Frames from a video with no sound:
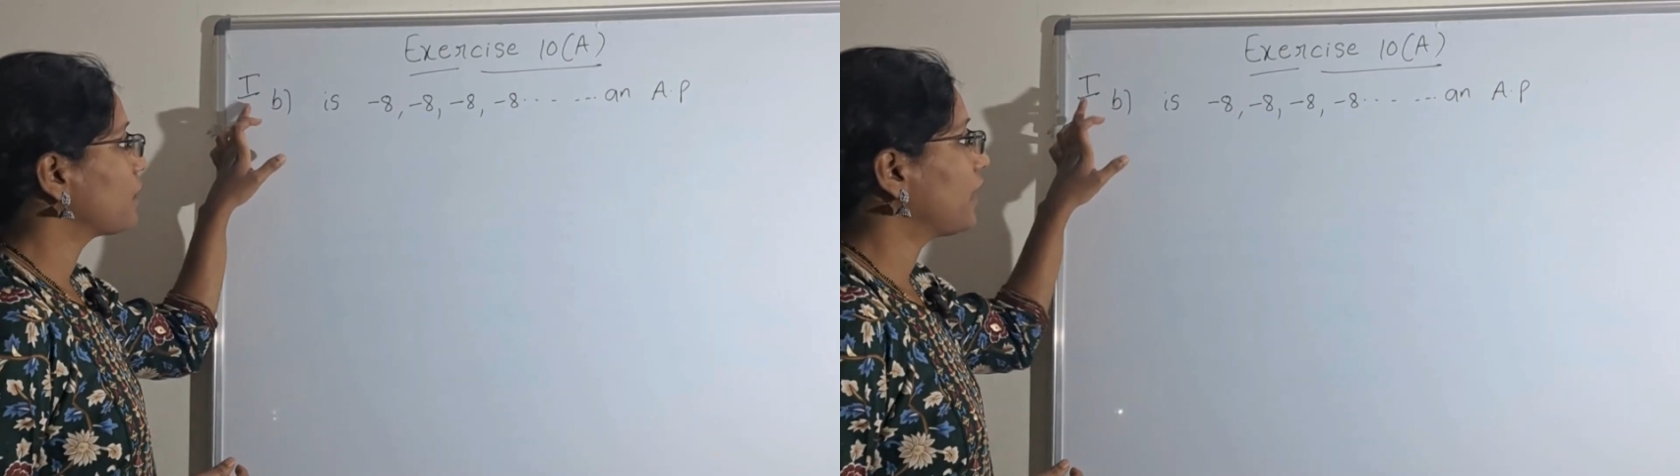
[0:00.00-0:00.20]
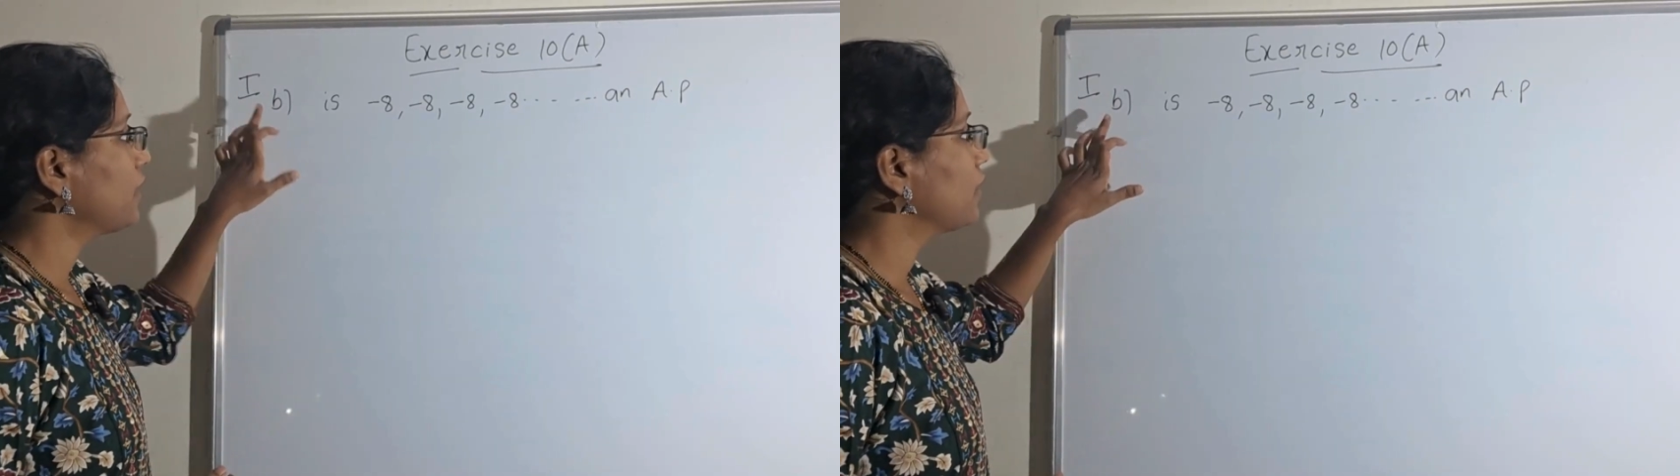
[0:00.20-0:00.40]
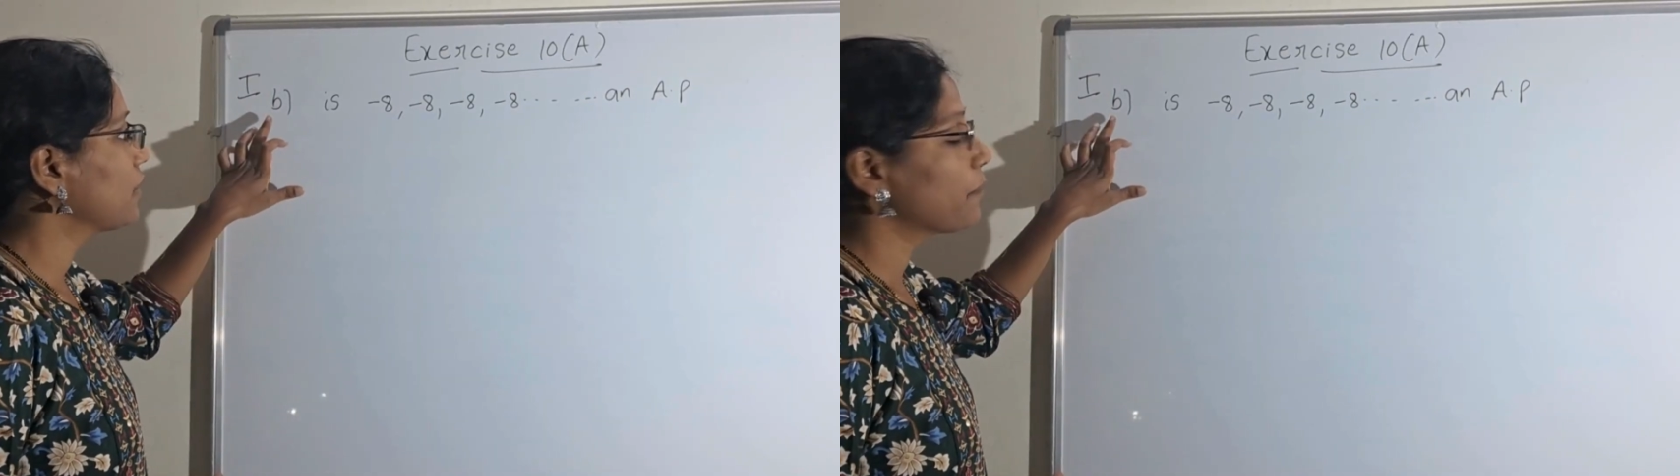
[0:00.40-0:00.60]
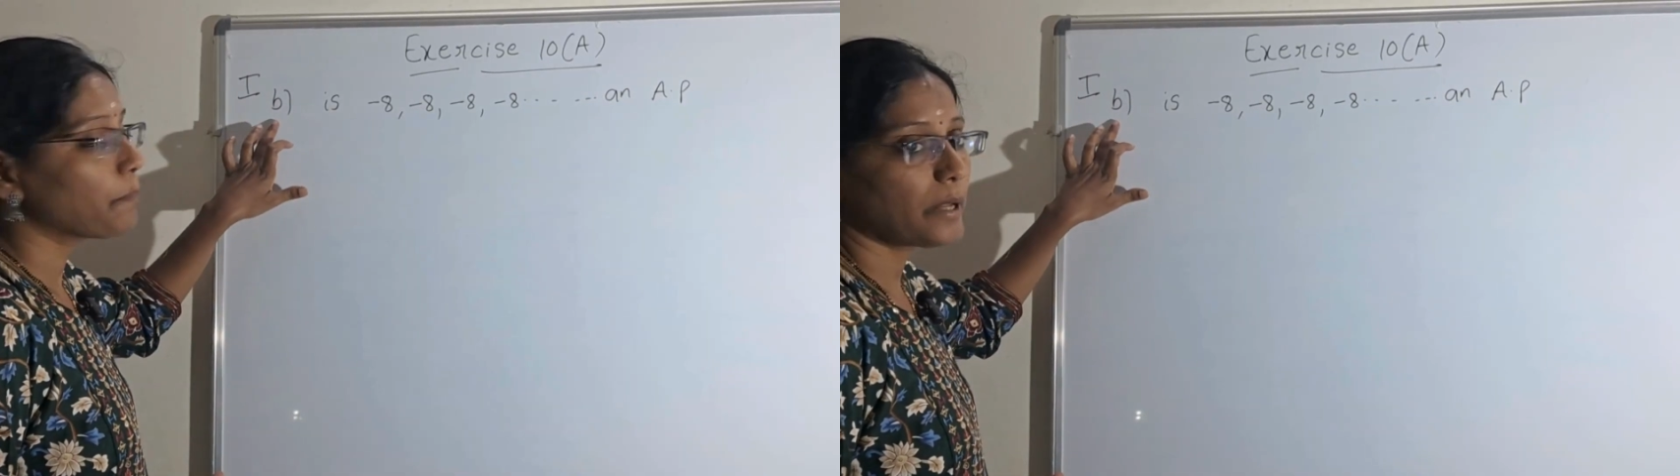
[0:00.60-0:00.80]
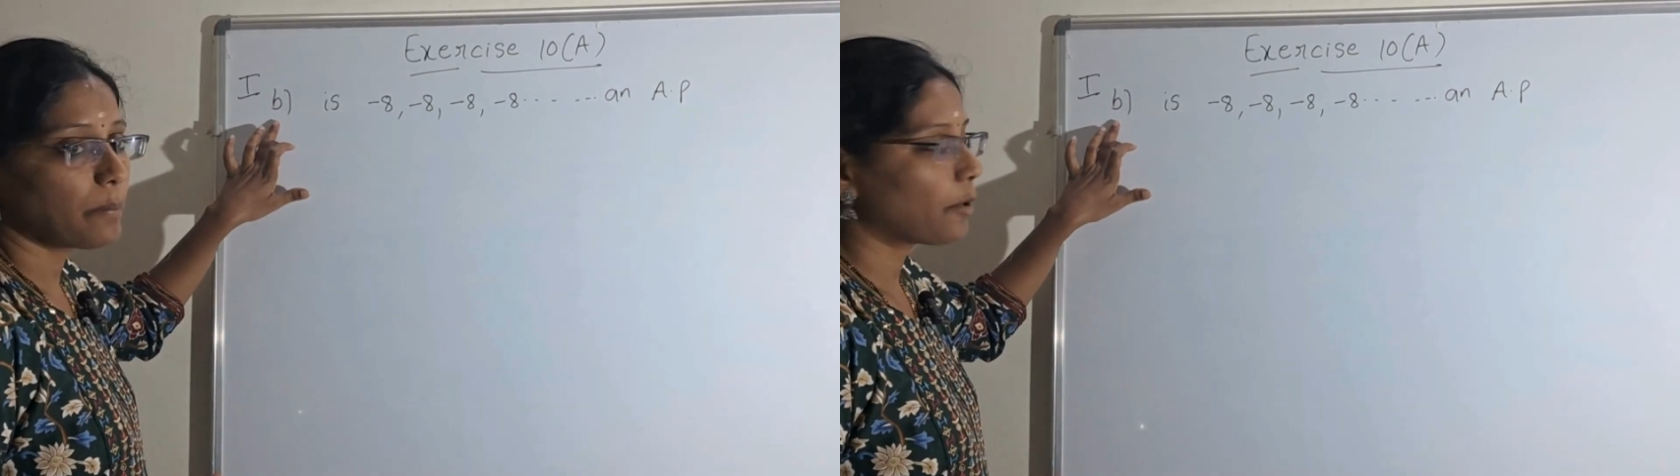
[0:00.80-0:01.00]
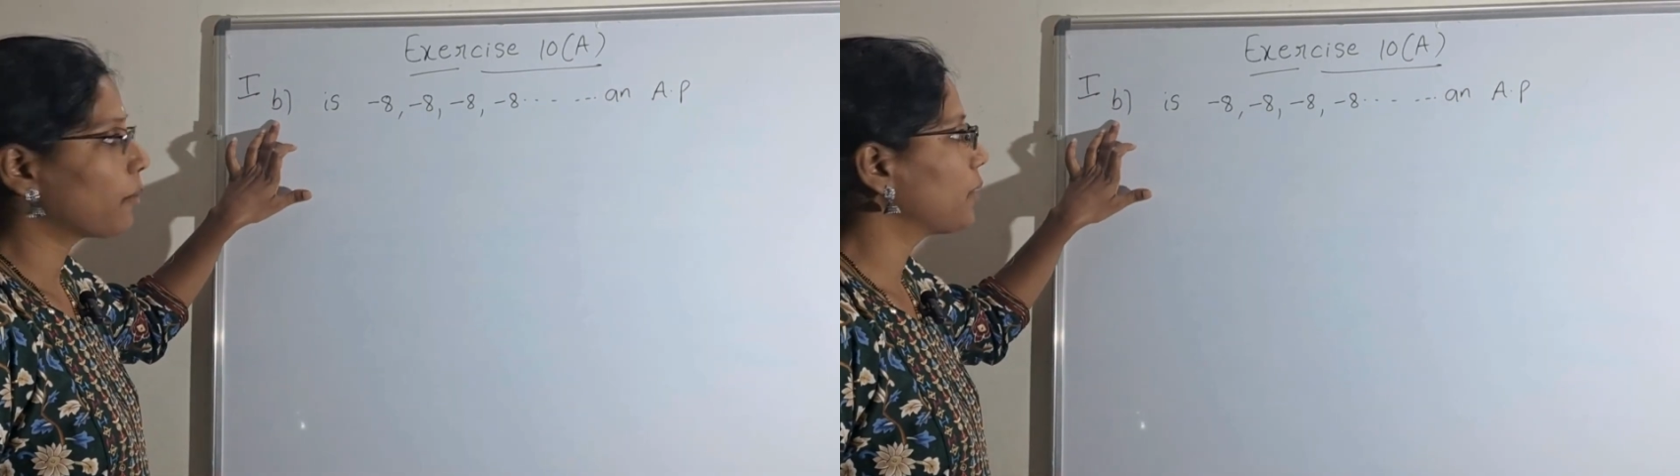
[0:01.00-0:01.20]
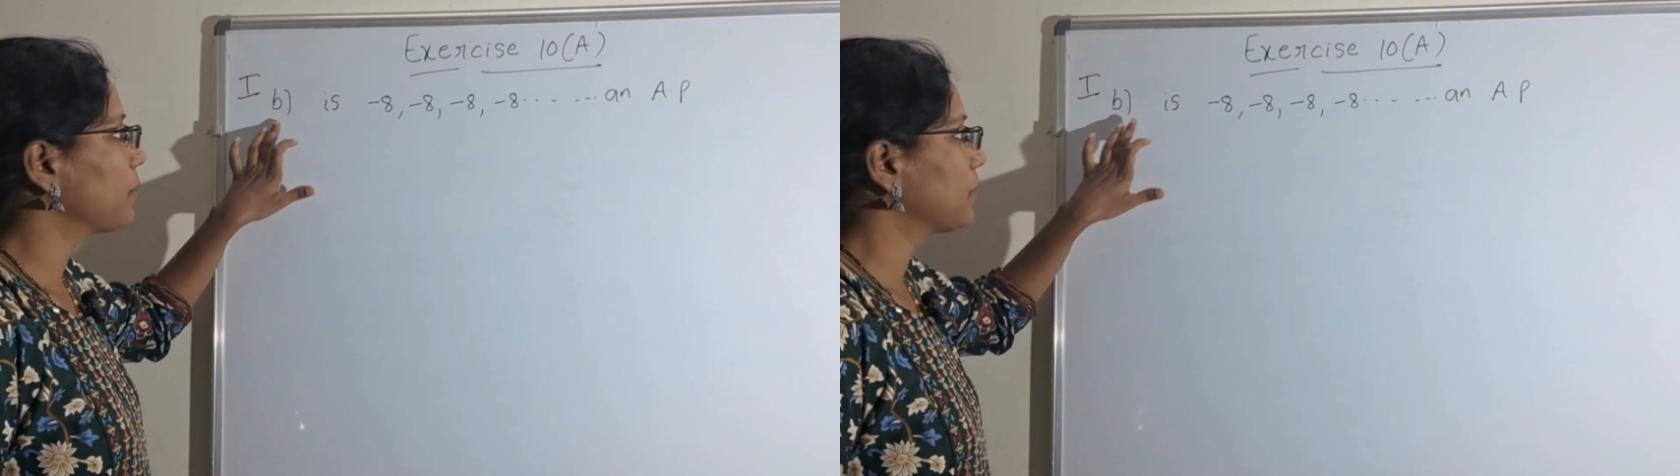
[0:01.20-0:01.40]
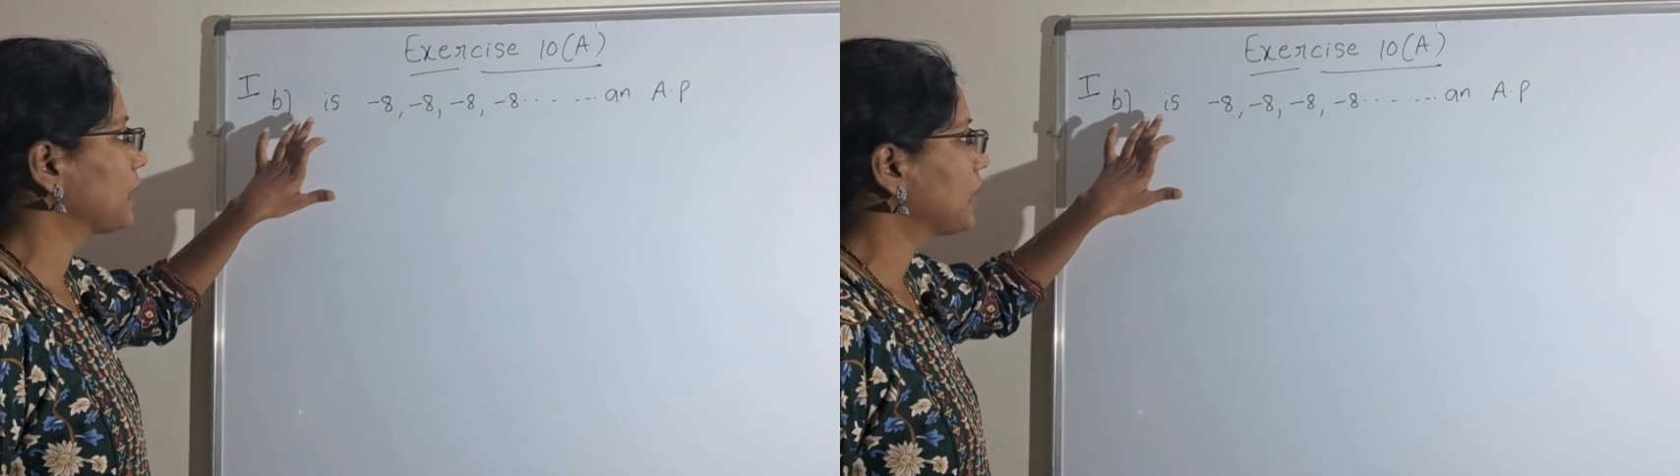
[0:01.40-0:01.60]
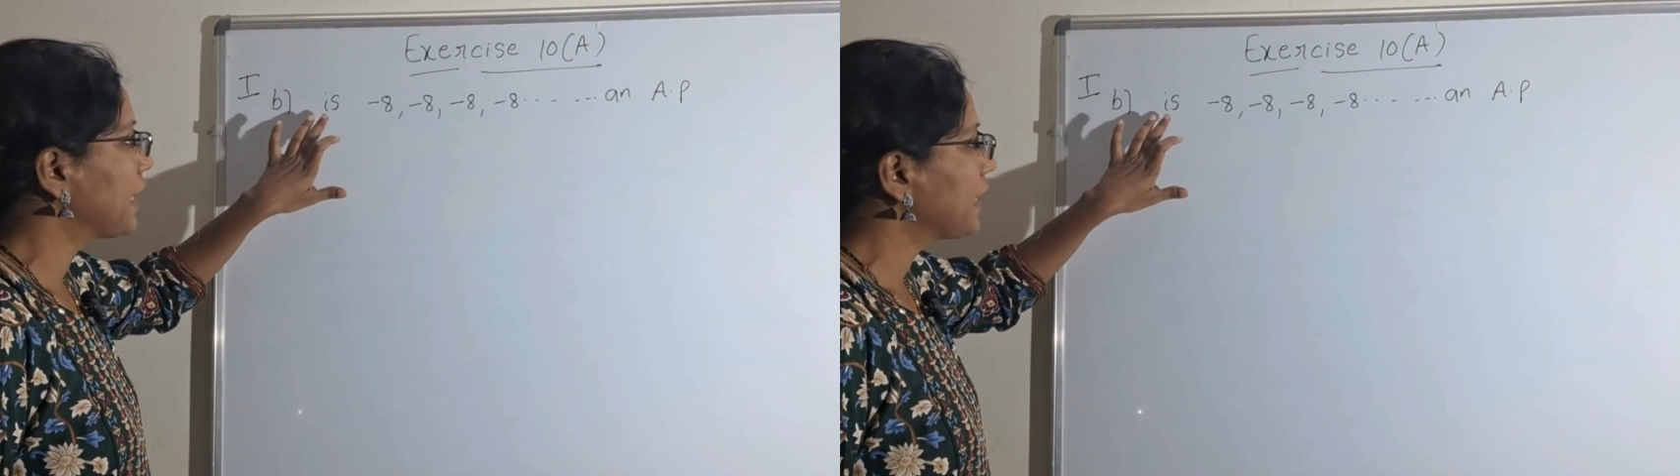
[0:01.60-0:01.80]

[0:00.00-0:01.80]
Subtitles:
main, B problem.